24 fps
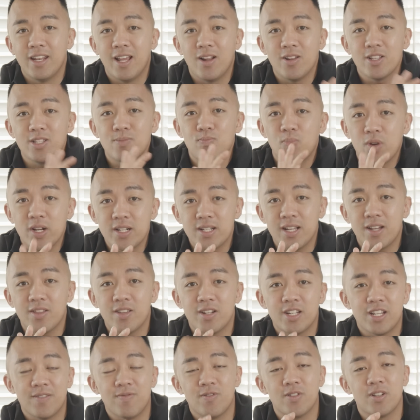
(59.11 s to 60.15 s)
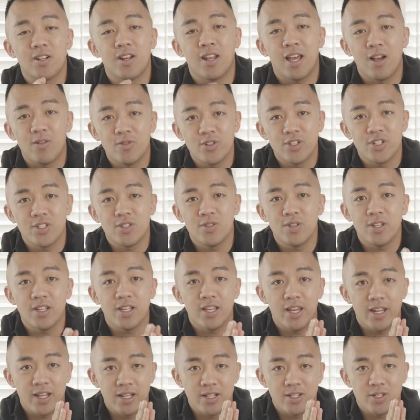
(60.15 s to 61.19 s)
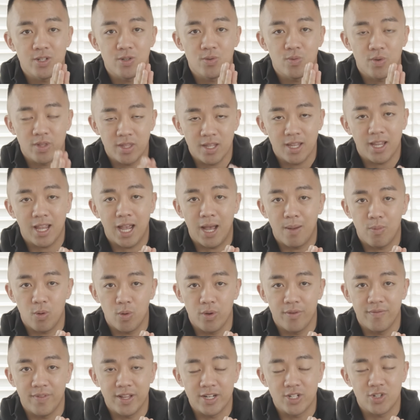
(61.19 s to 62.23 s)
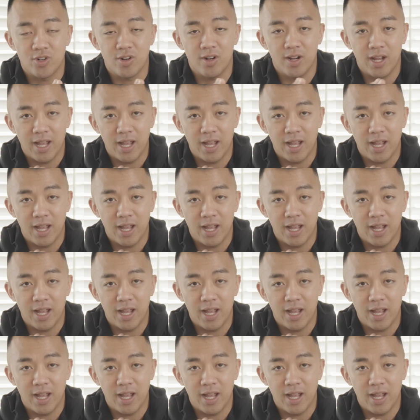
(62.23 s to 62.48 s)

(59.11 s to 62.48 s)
Now let's break down the different lounges you can get into with the Capital Venture